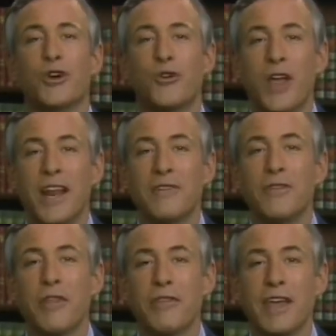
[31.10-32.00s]
Creative
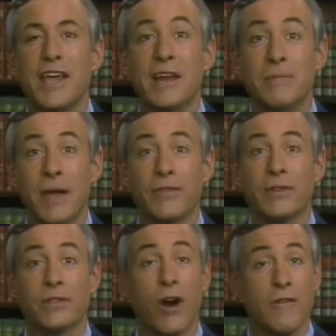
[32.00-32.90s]
thinking
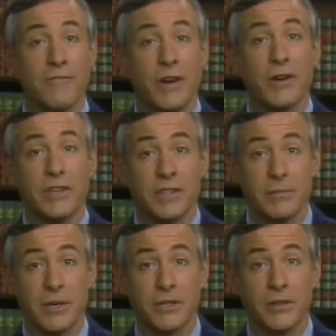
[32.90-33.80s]
methods are very
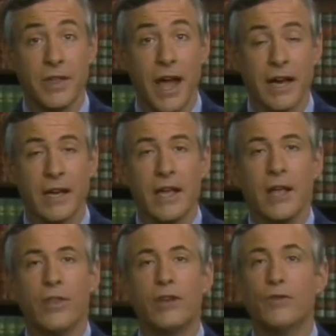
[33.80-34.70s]
similar to that,
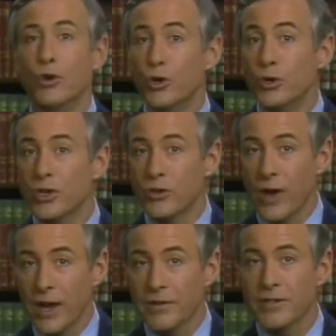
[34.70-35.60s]
that if you use
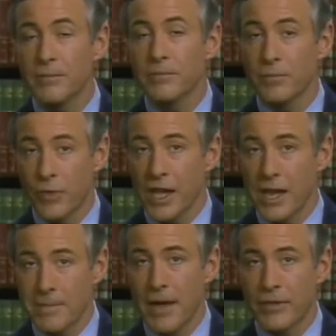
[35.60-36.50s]
creative
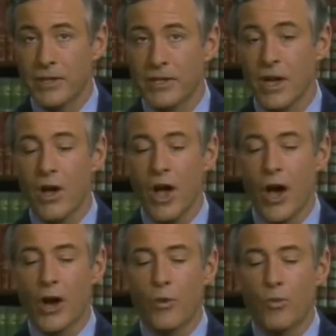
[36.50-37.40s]
thinking methods
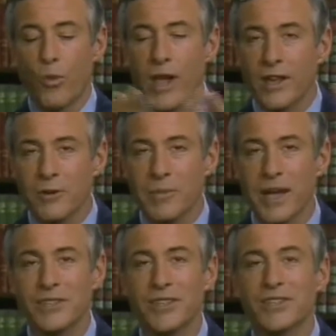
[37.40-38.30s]
on a regular
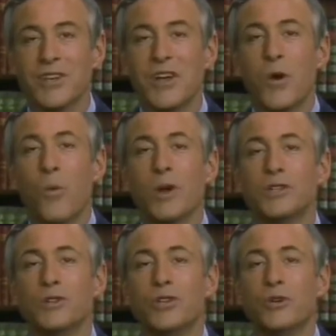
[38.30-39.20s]
basis, what
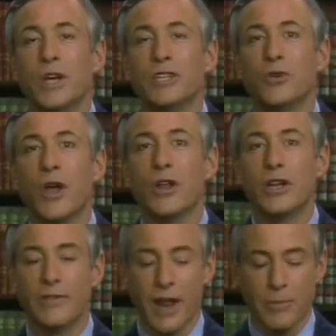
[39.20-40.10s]
you do is you
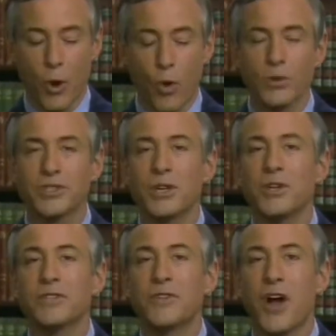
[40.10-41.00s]
develop a whole
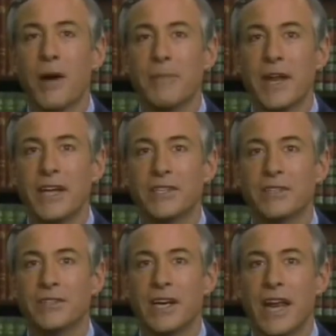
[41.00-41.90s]
series of
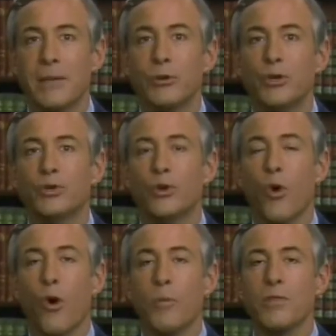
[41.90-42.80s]
combinations that enable you to
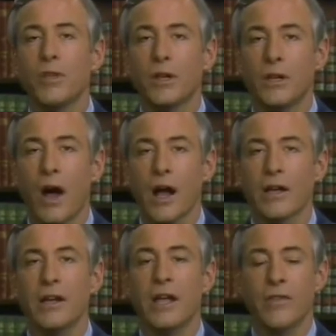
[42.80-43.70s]
open the
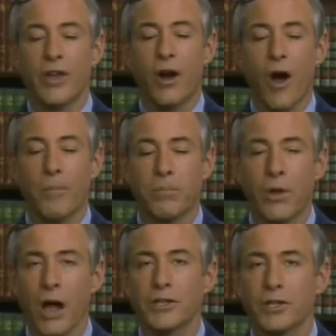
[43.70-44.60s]
lock that
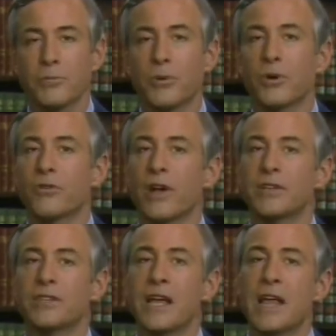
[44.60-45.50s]
blocks your
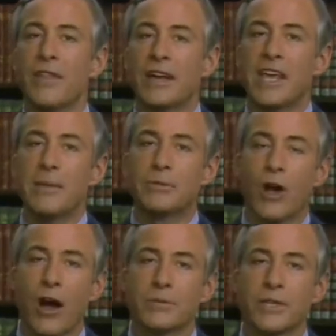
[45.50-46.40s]
progress, that keeps
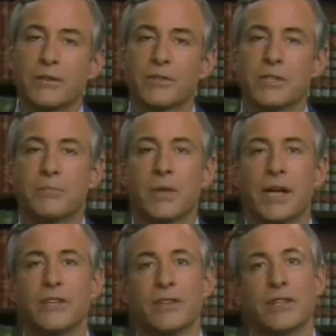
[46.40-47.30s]
obstacles in
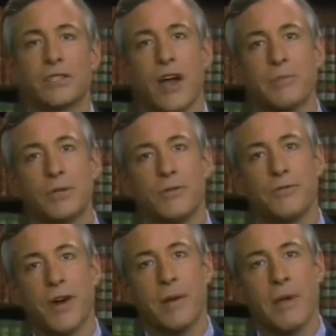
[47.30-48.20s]
place, that stops you
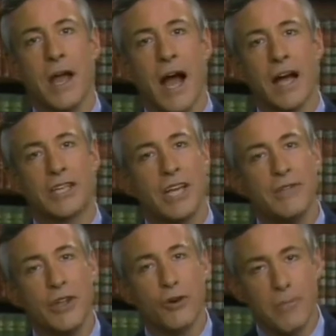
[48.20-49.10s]
from
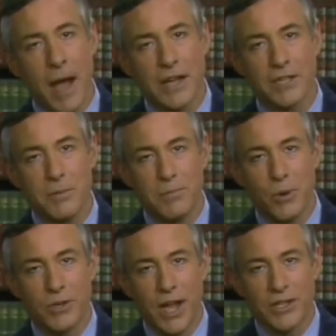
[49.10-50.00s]
achieving your maximum
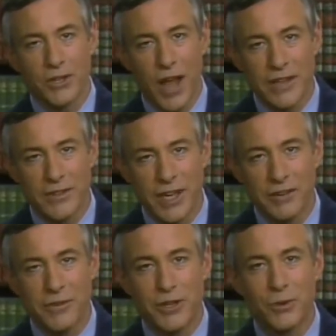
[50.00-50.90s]
potential as an
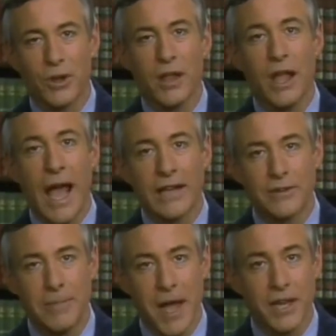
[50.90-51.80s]
individual, as
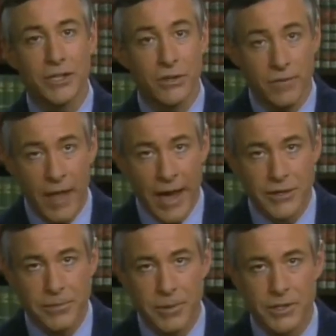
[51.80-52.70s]
a manager, and
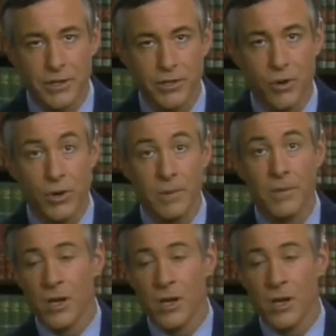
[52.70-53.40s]
as a business owner.